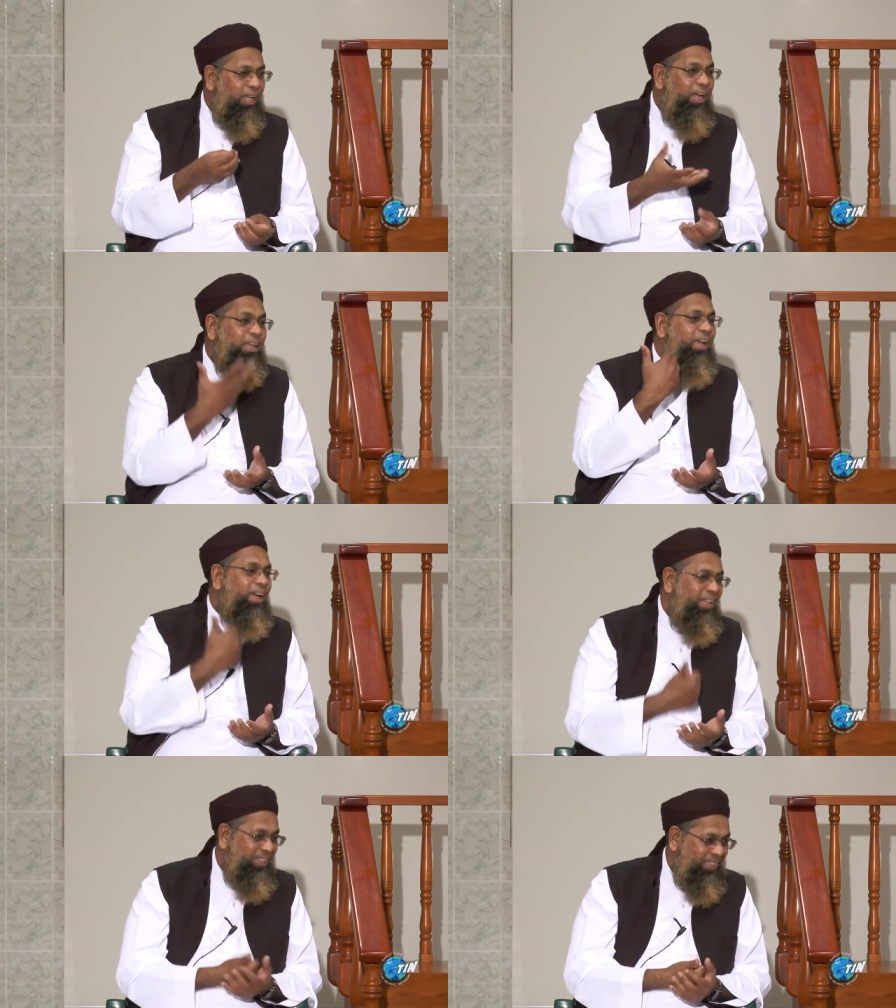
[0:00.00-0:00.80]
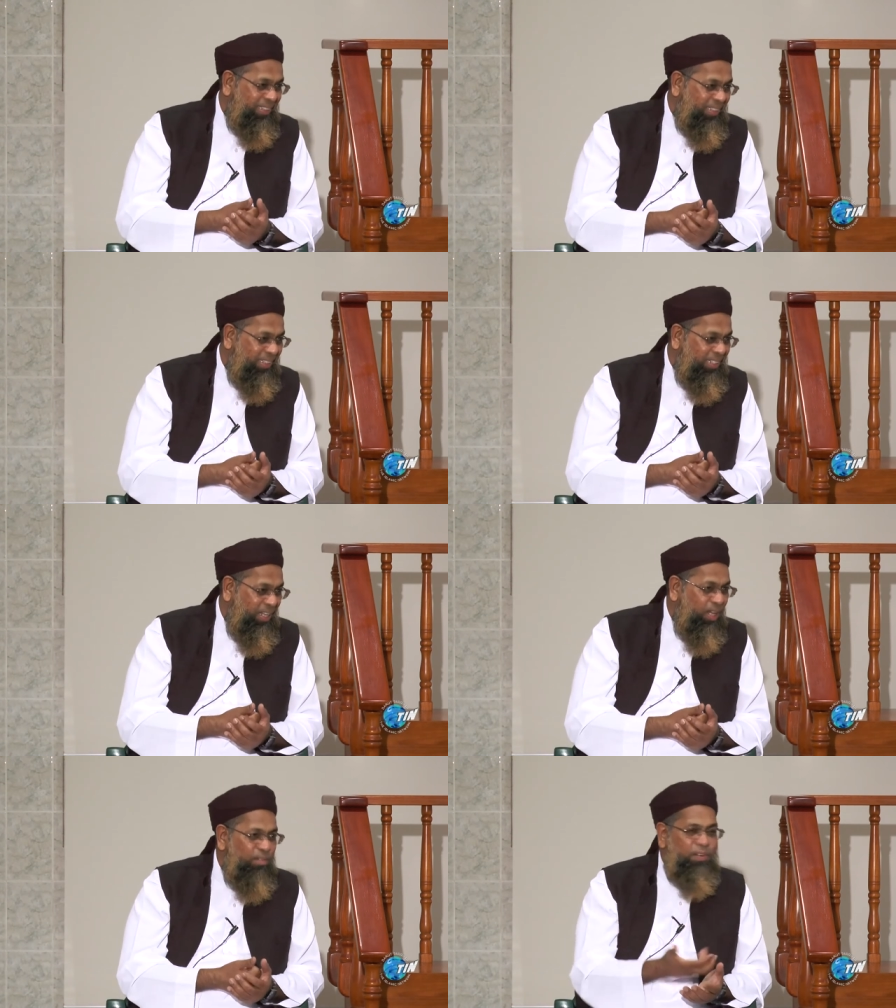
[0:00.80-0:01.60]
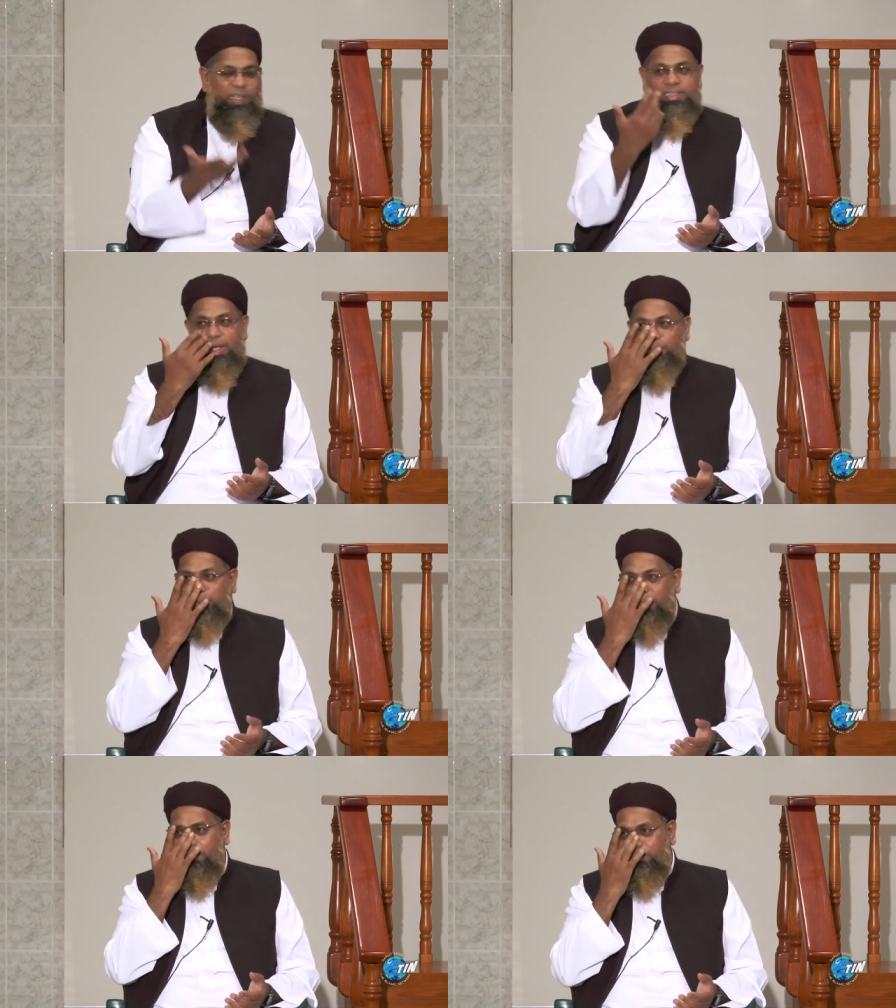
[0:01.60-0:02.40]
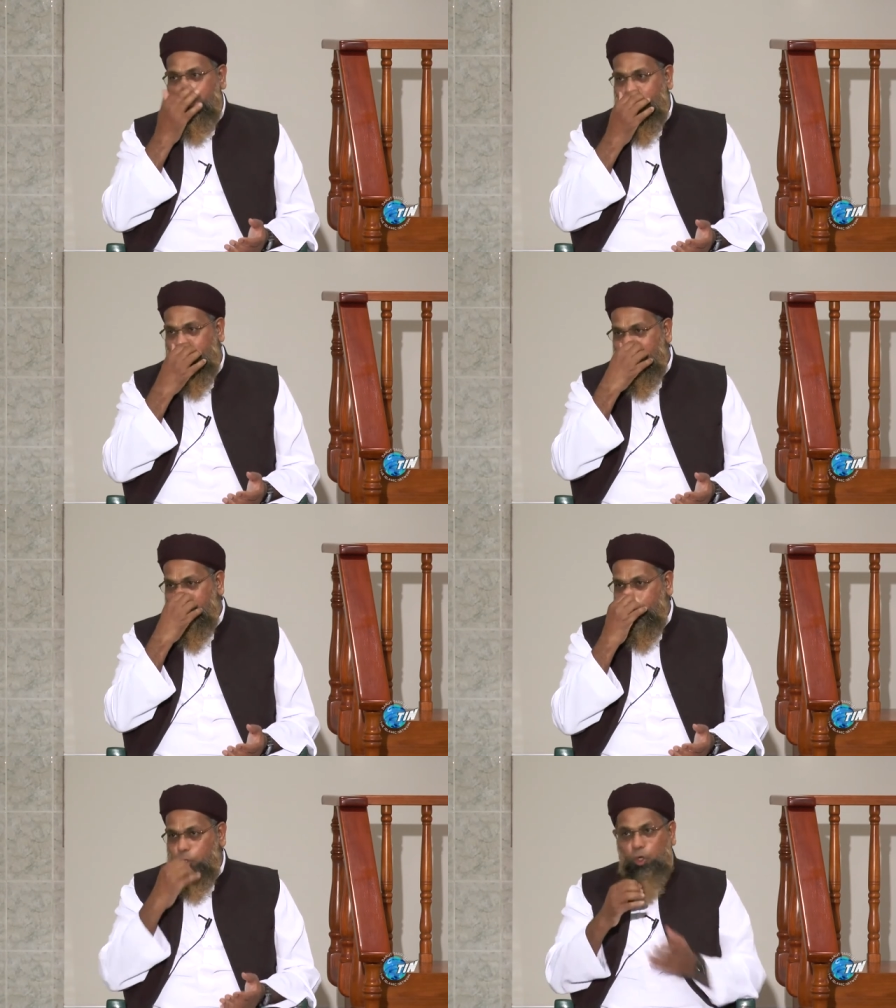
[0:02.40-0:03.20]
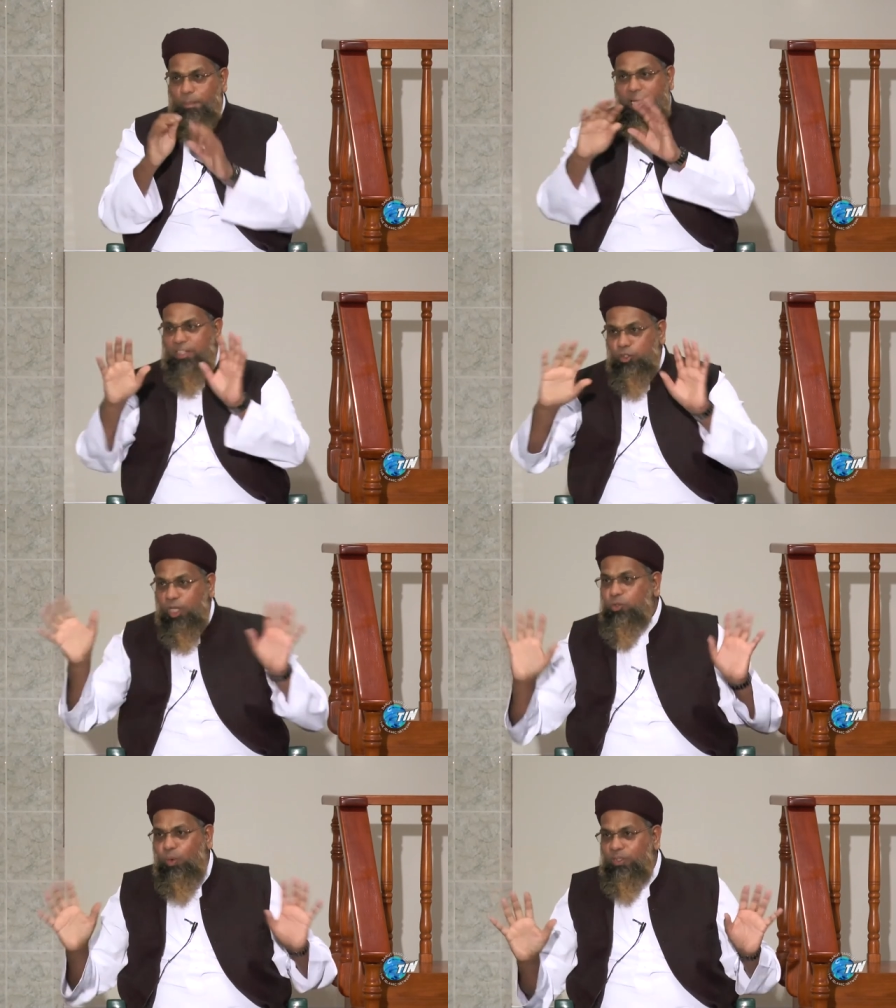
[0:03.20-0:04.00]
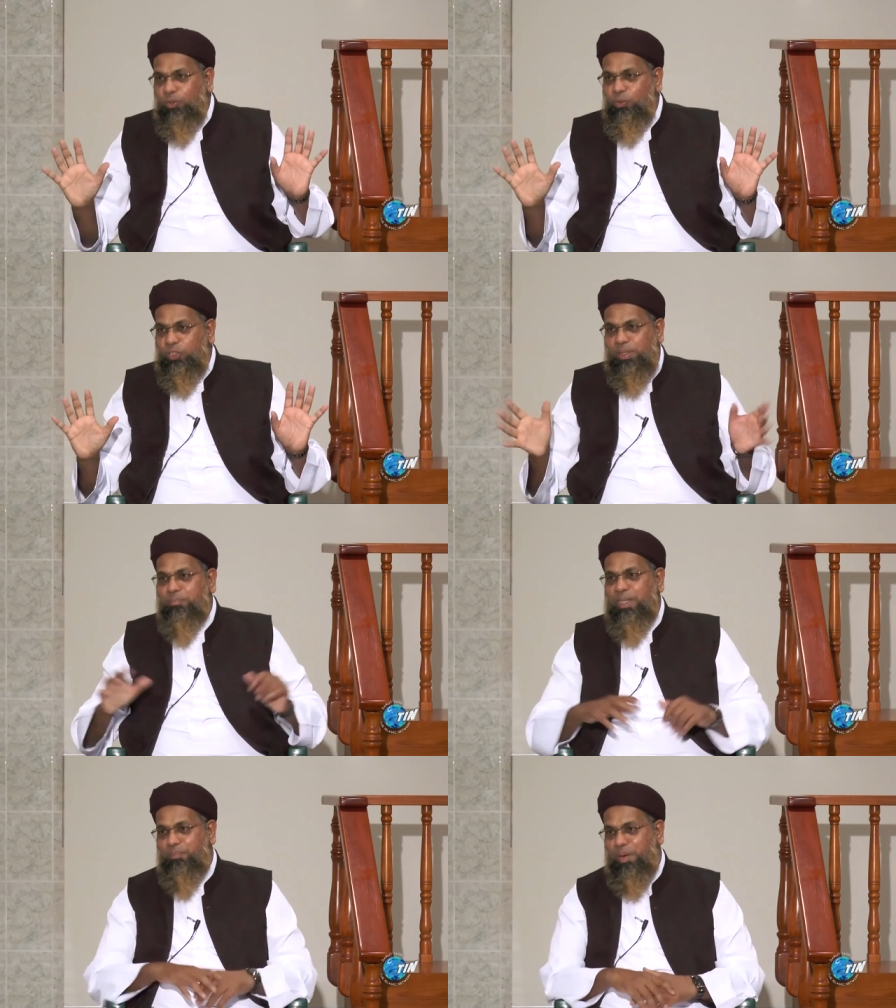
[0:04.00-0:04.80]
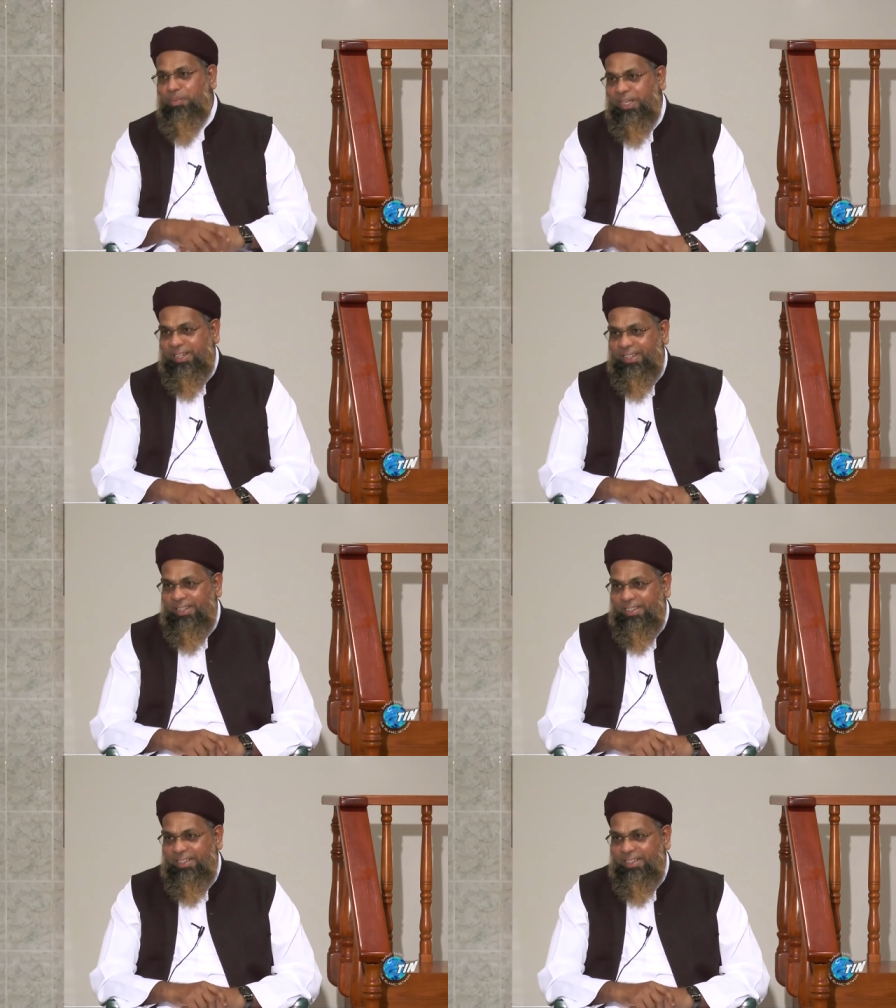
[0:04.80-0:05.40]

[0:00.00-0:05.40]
Haya. For example, you might not want to do something publicly.